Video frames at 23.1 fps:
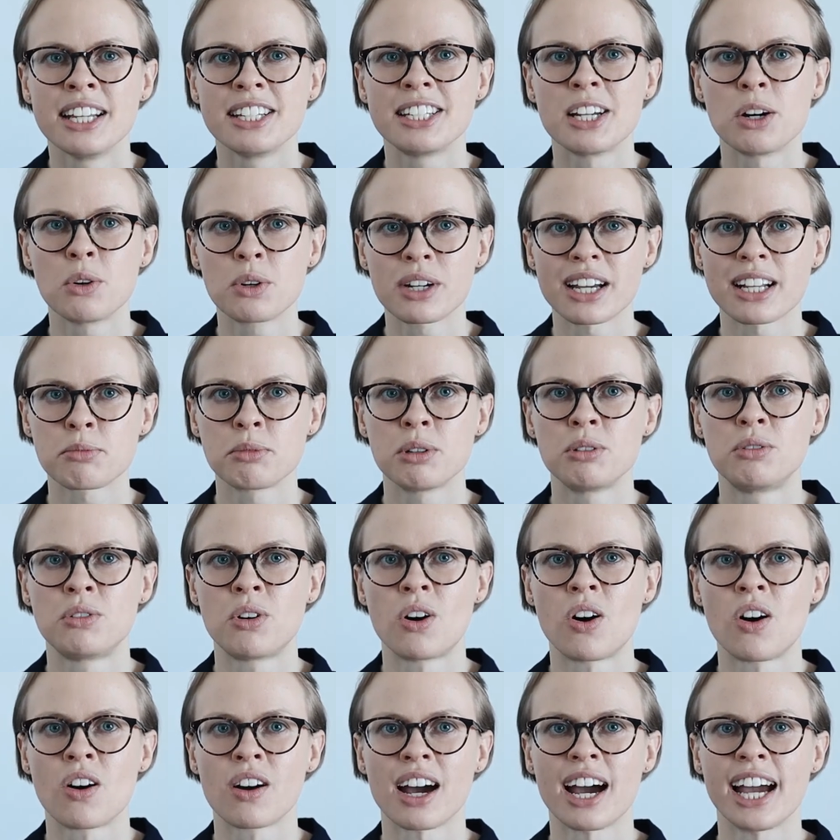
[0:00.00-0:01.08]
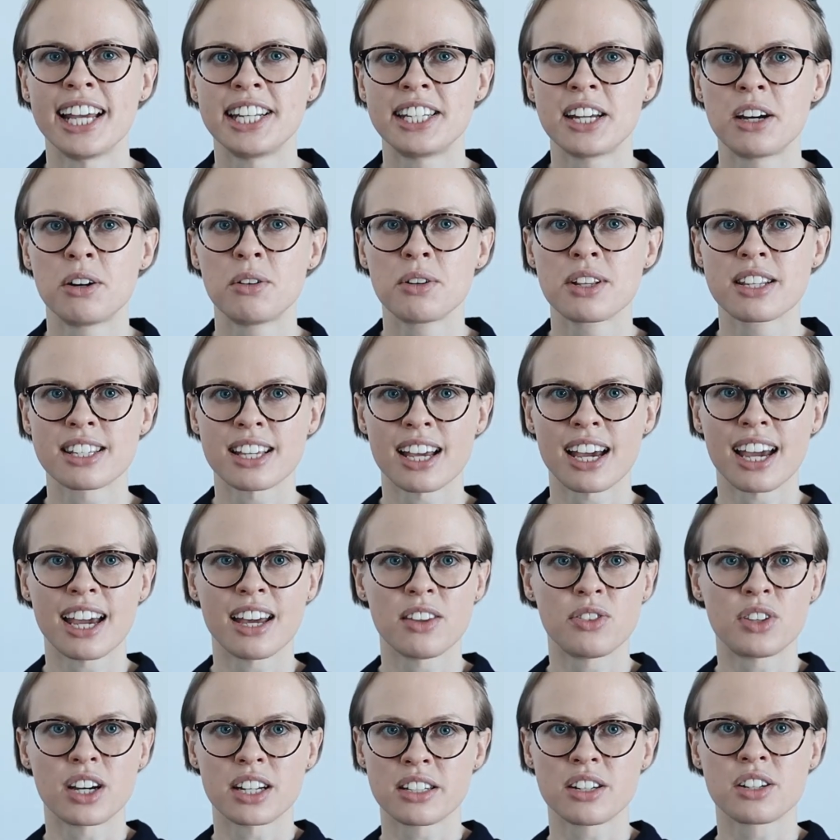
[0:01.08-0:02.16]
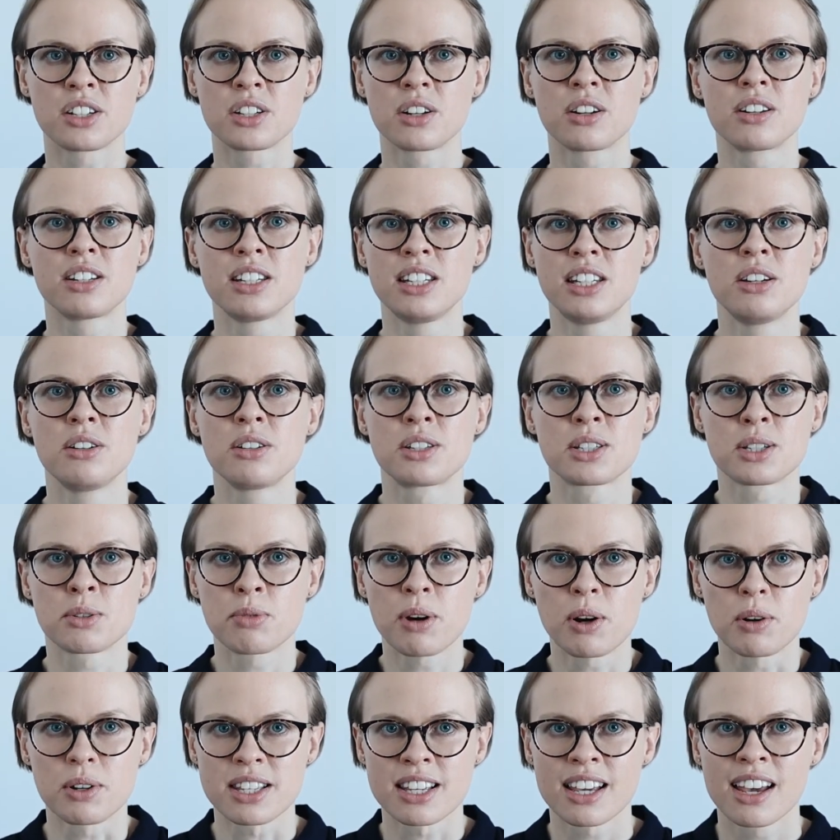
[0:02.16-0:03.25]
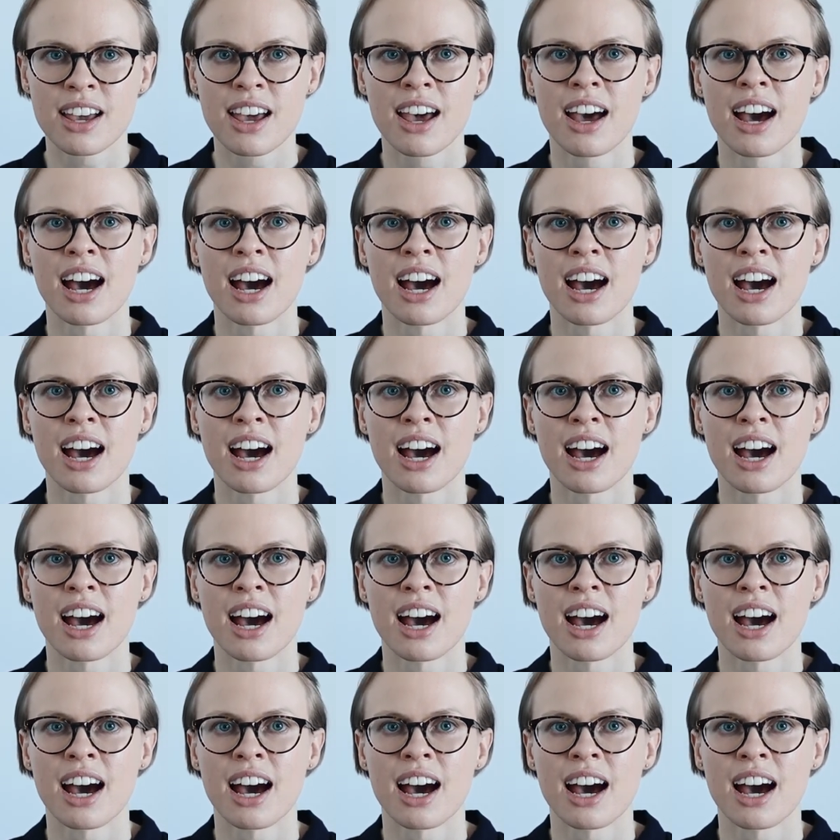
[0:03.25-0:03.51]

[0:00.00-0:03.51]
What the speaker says: Don't get me wrong, I don't say that you shouldn't use quotes.